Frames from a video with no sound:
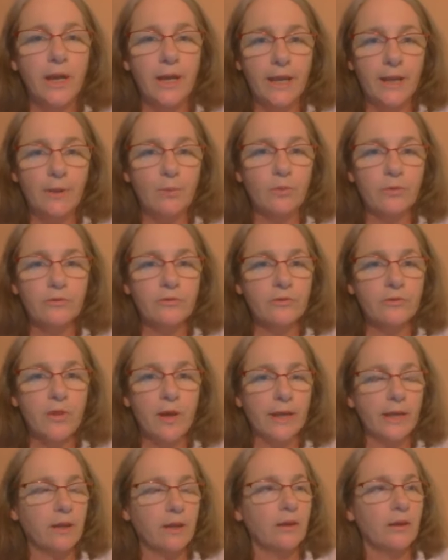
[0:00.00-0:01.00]
It was
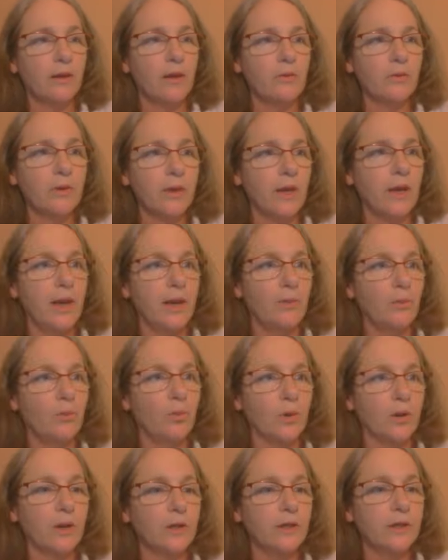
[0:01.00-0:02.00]
like, okay,
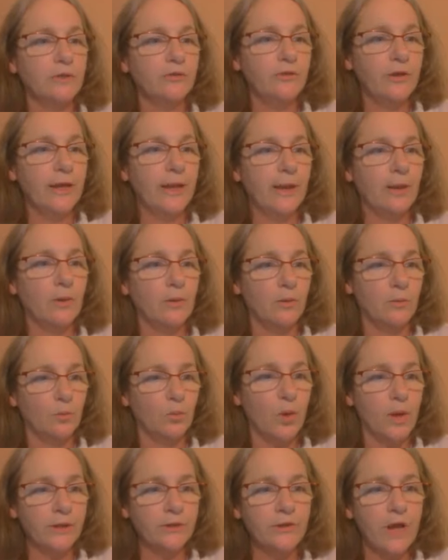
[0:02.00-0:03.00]
we're going to take
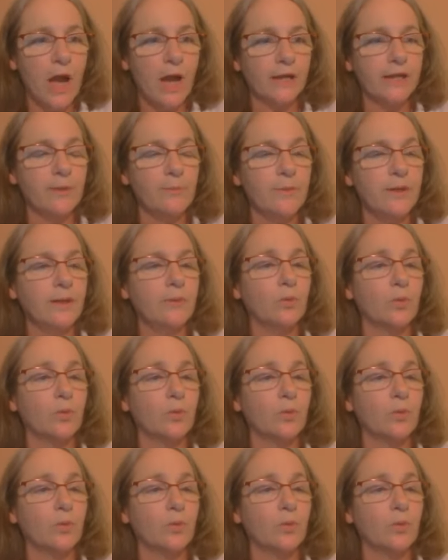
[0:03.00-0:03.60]
one document,